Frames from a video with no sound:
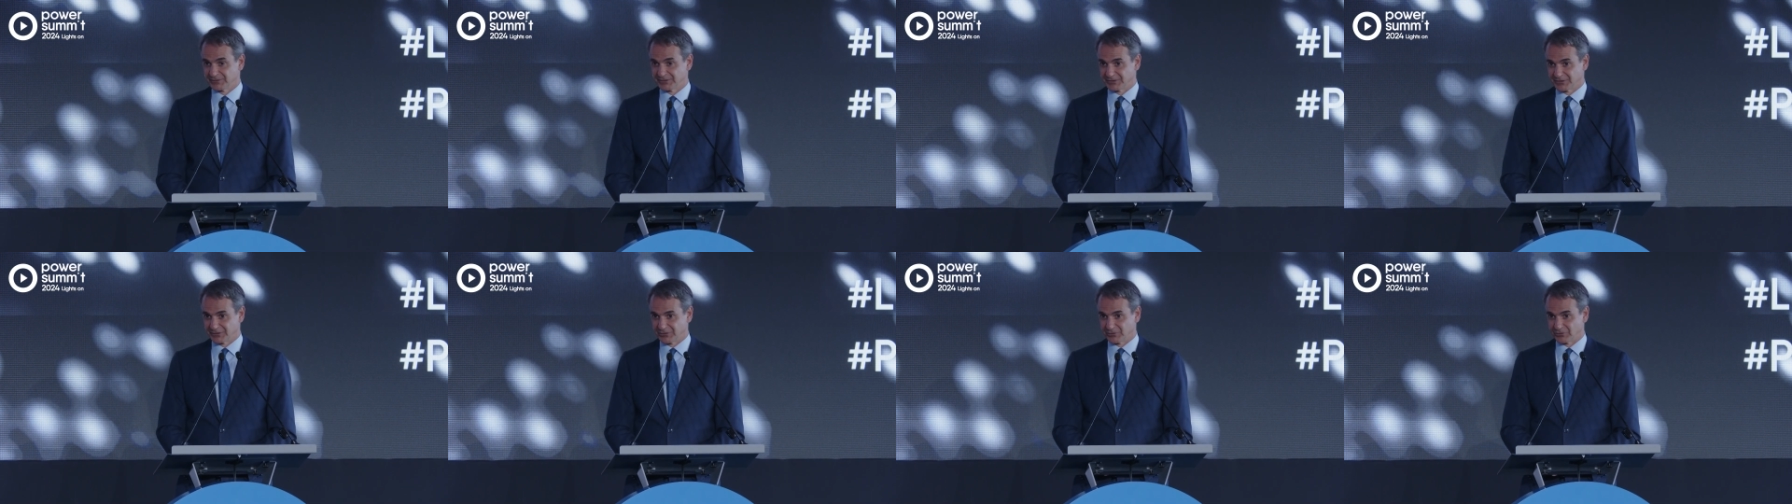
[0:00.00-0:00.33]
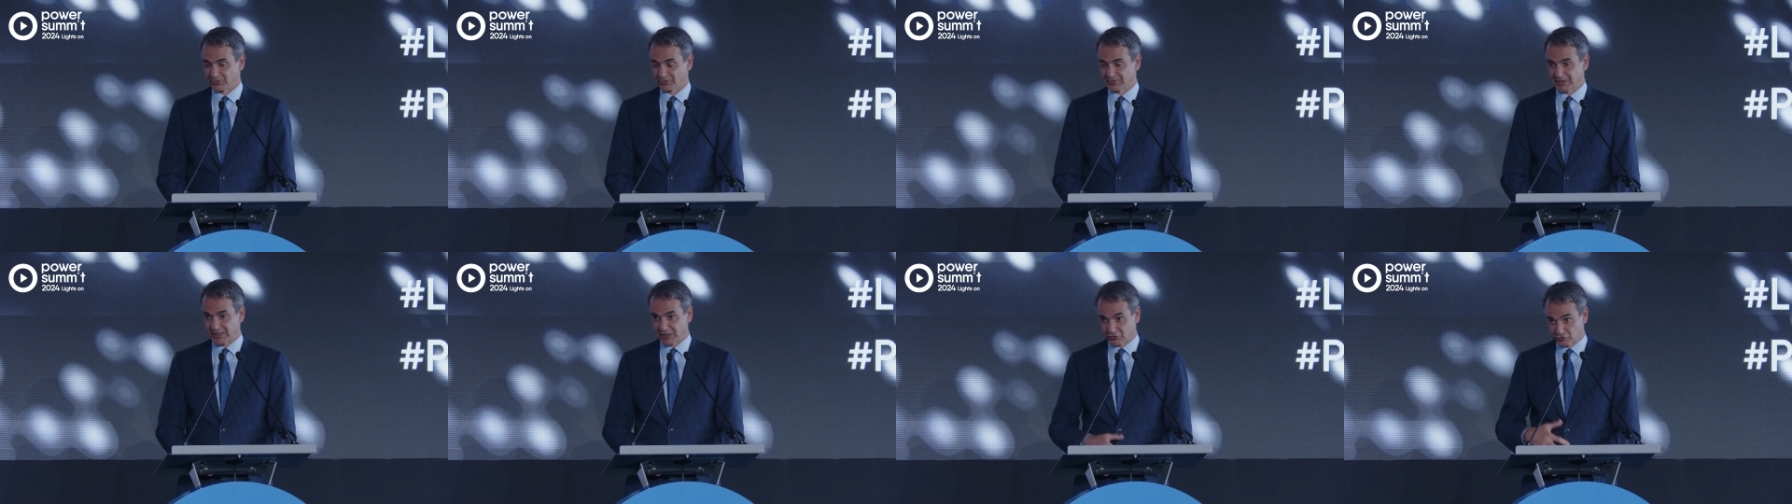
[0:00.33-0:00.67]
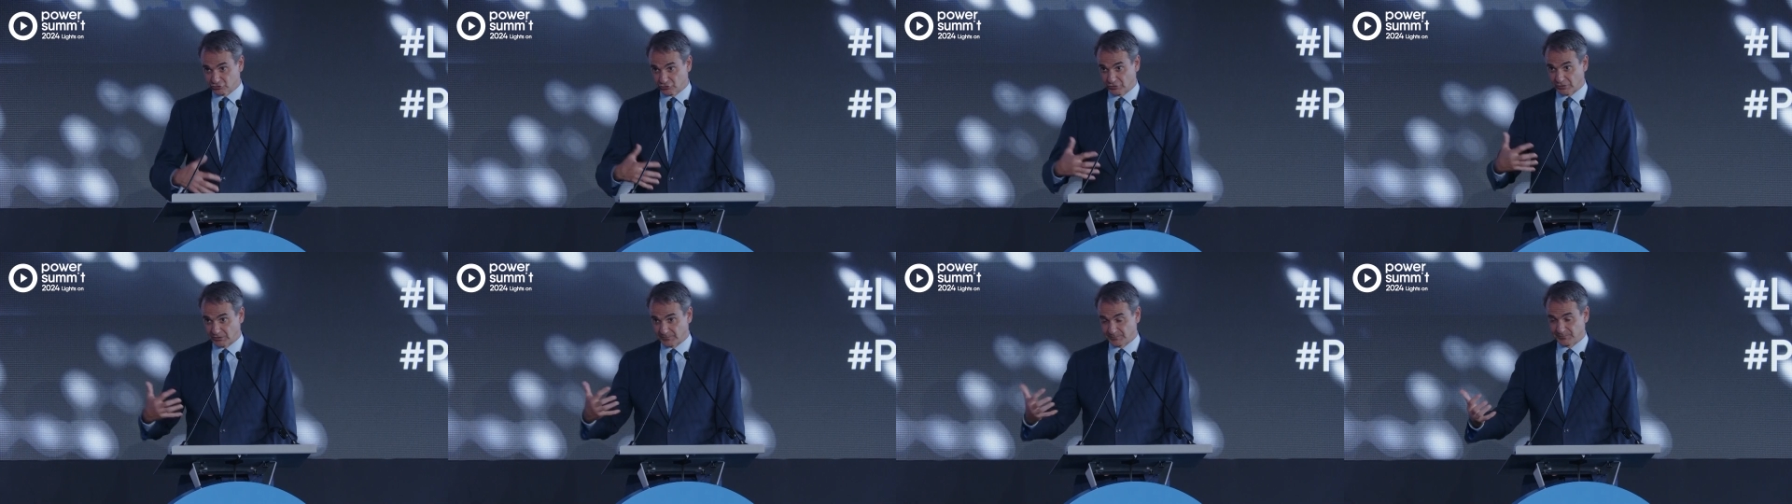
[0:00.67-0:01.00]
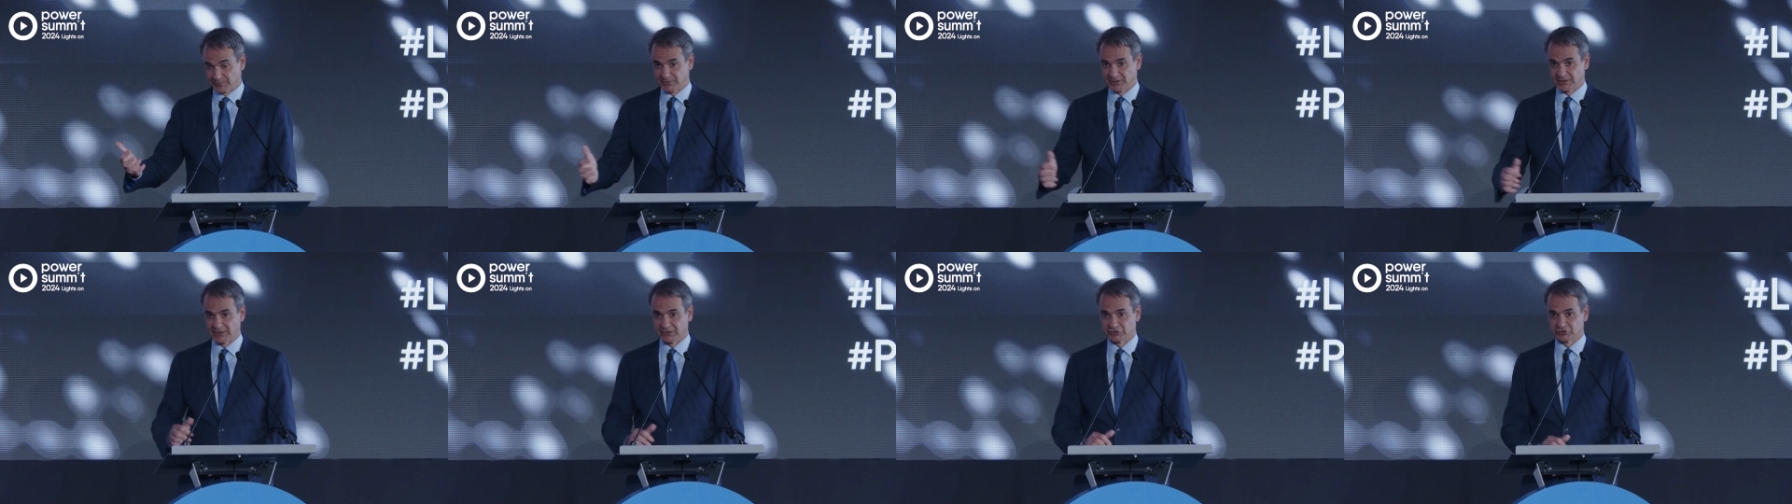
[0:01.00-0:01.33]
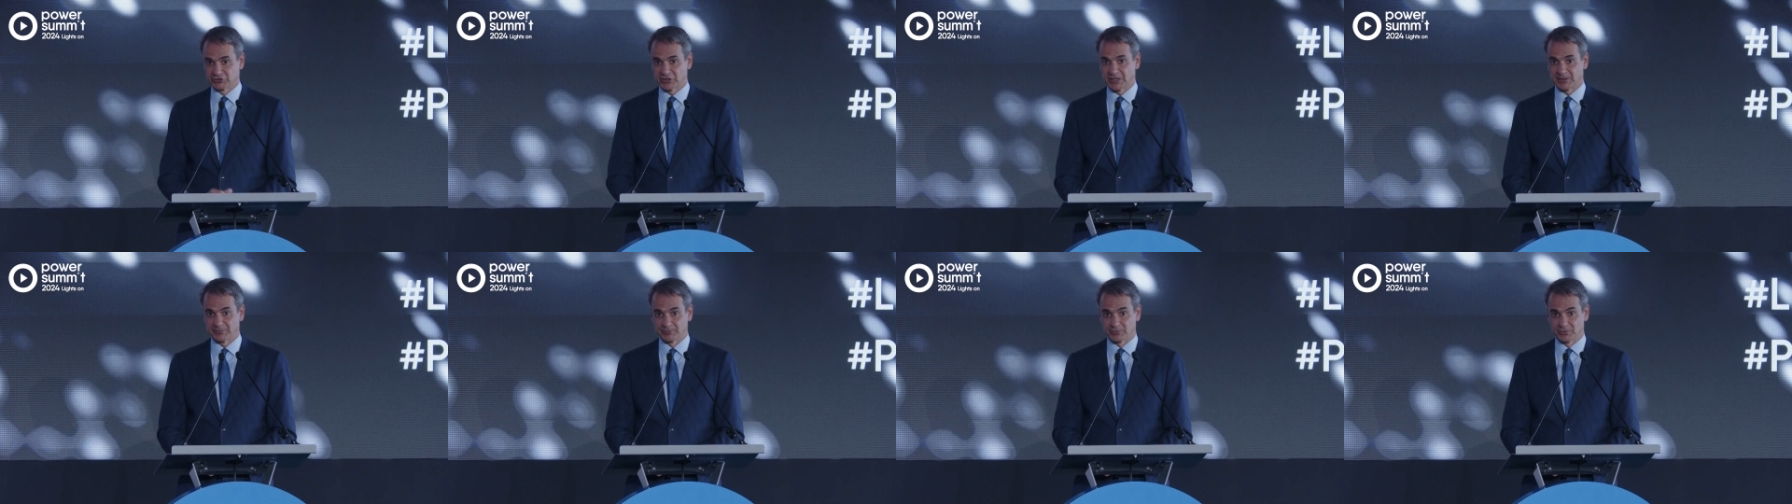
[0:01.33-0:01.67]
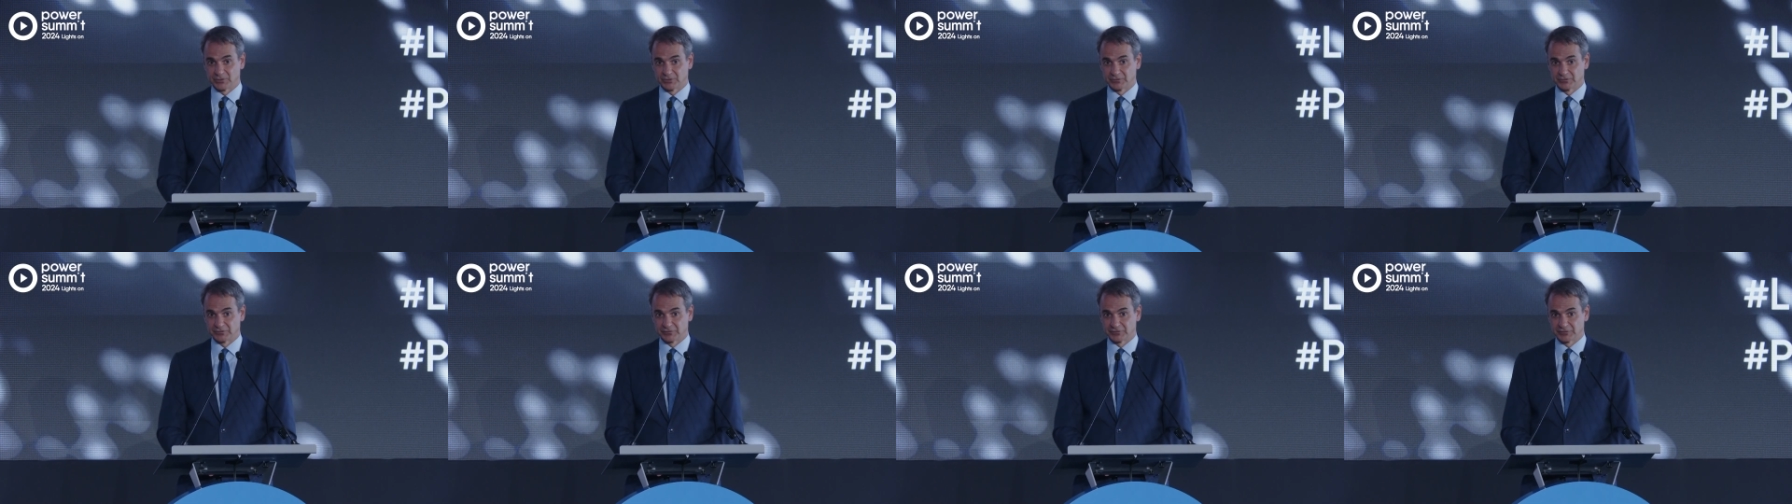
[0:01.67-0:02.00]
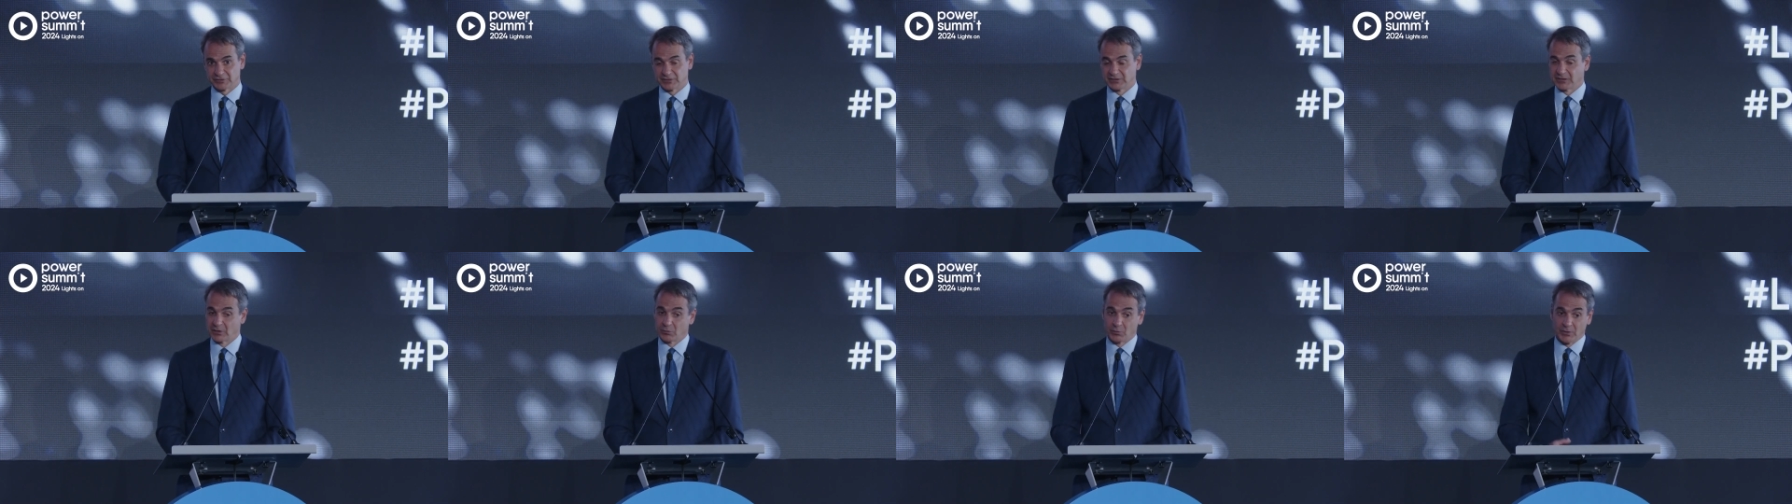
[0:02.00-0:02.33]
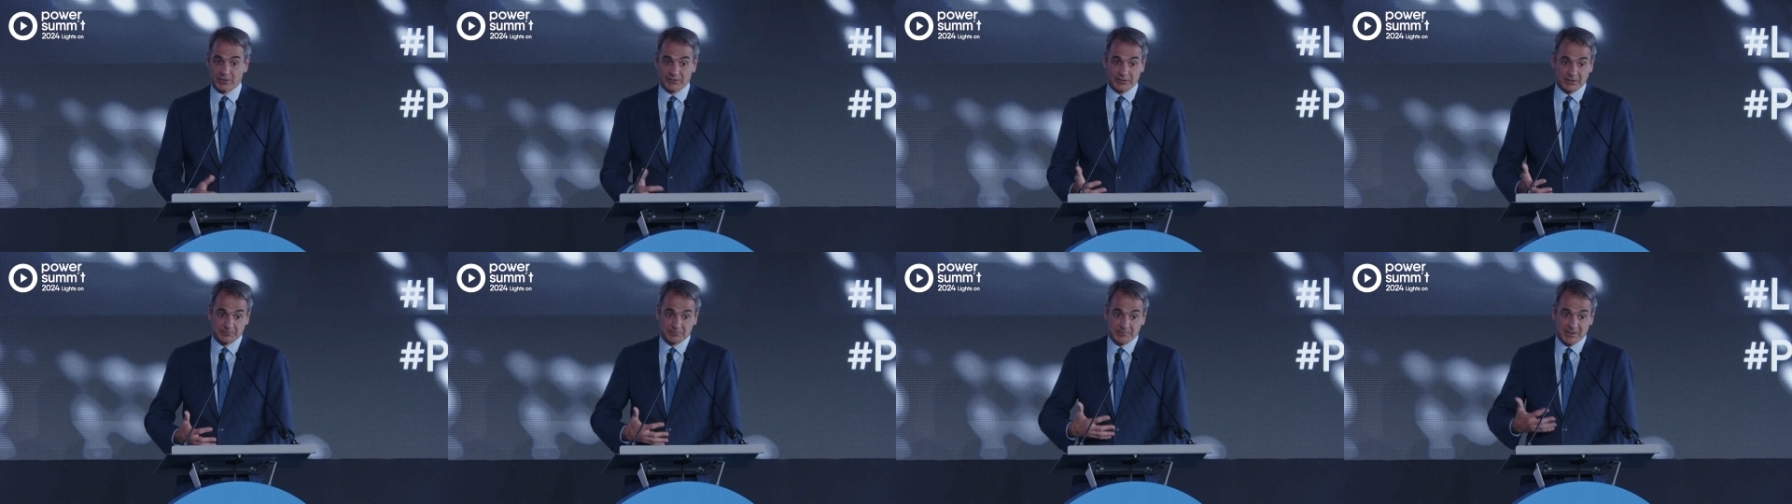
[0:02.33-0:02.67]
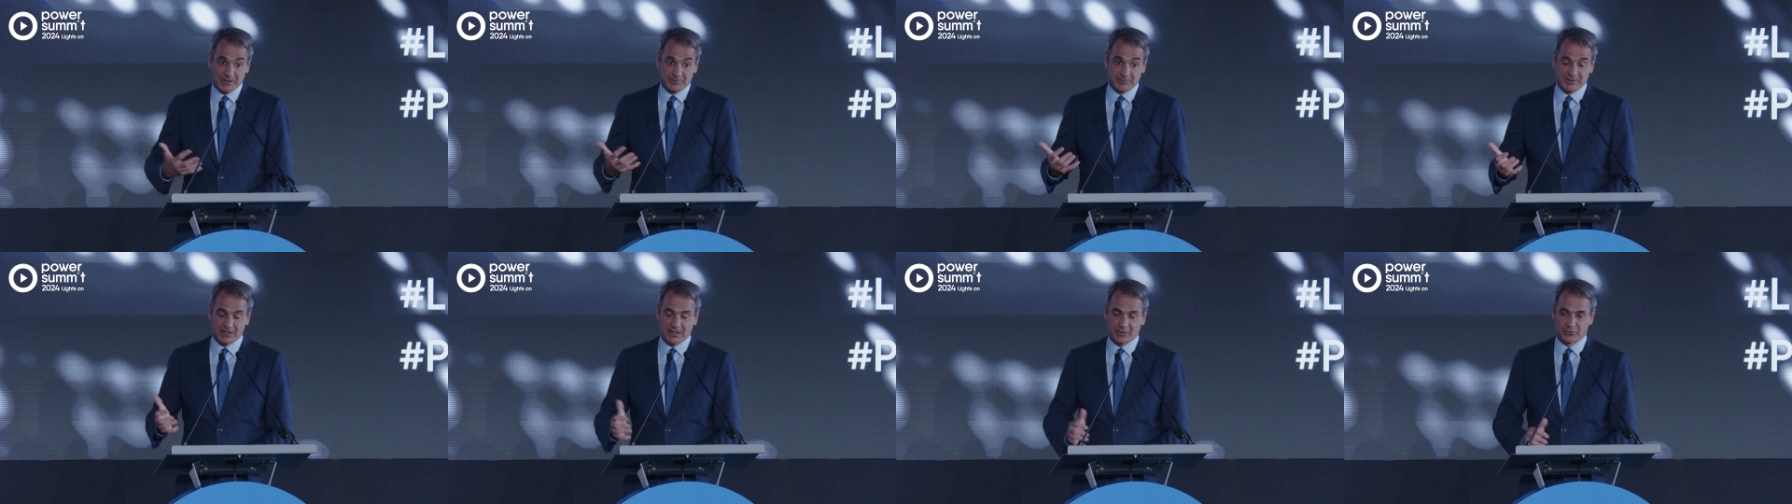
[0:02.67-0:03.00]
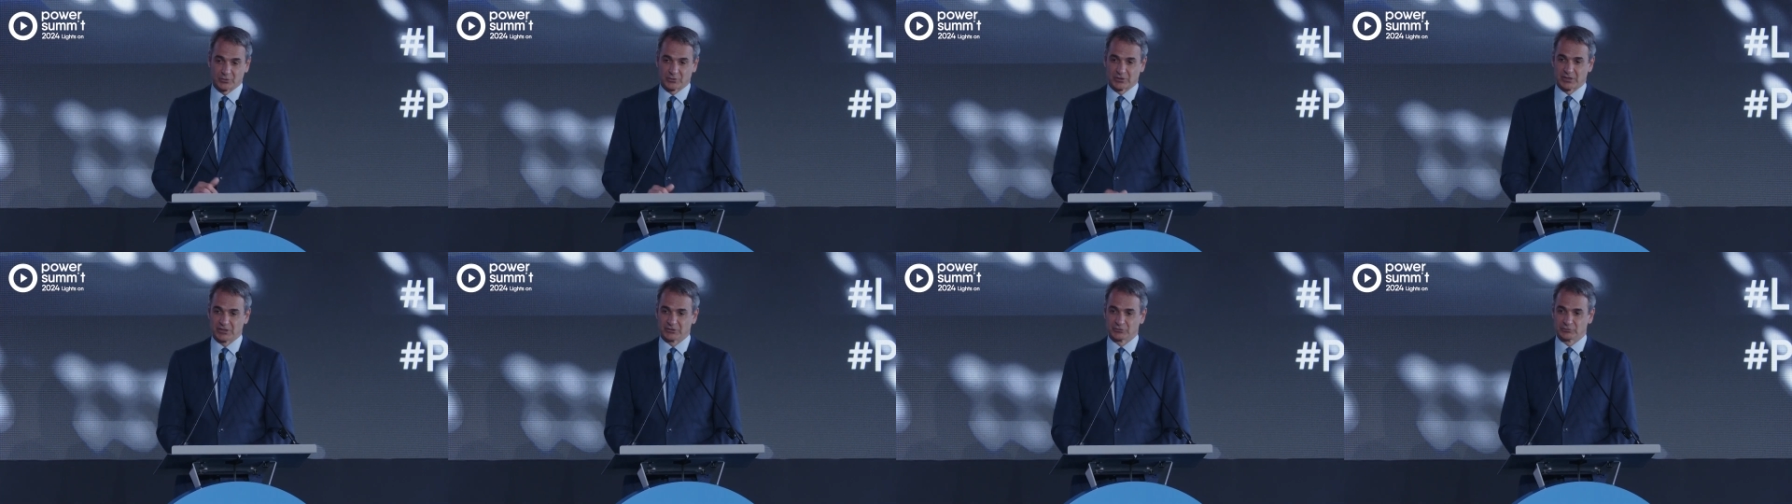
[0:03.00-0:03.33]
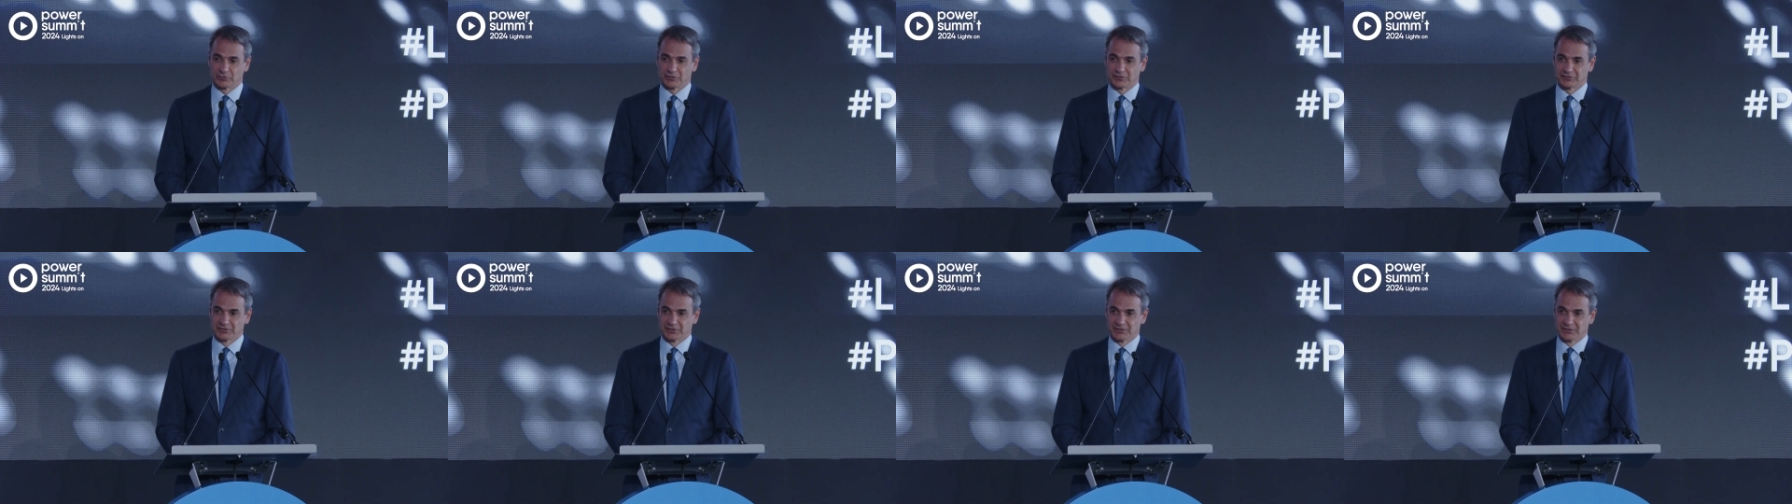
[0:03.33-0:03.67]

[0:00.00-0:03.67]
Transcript: their national champions in a way that maybe other countries